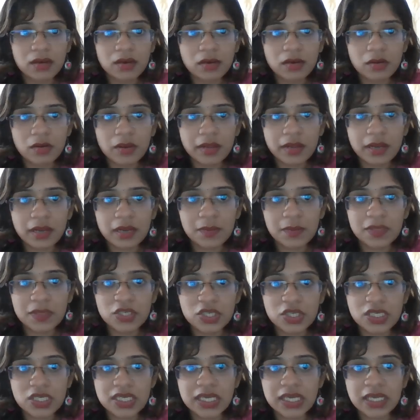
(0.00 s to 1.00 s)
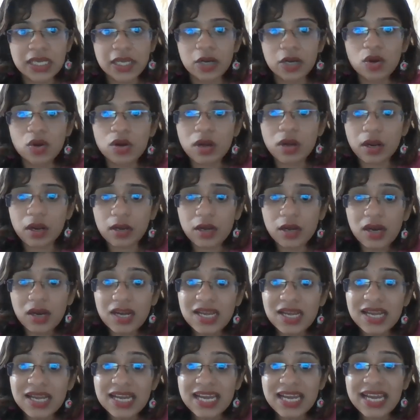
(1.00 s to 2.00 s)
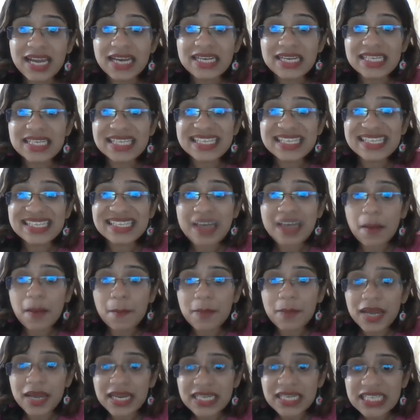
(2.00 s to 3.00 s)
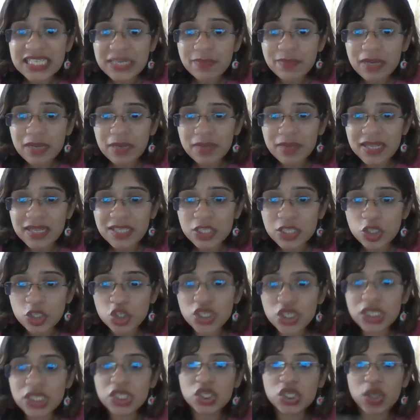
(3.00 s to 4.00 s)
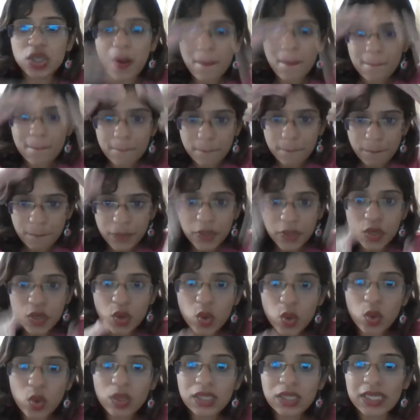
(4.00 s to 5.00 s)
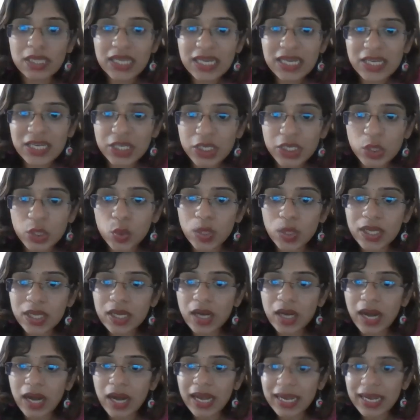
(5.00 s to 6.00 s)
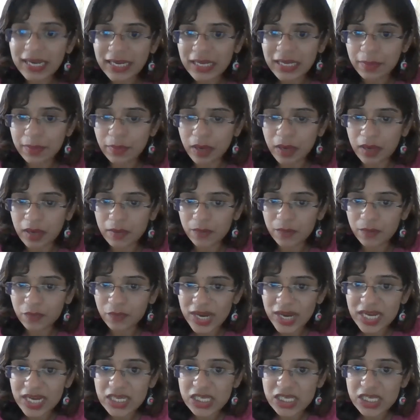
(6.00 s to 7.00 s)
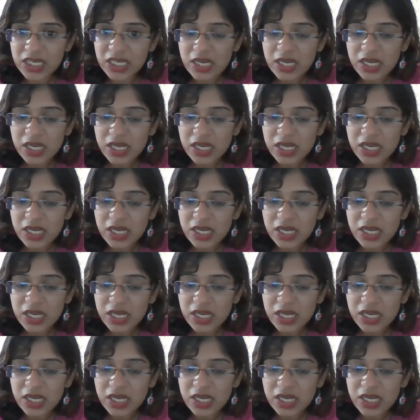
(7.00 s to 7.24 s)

Okay, let me just take yellow color. It is subintimal, means just below the tunica intima, right?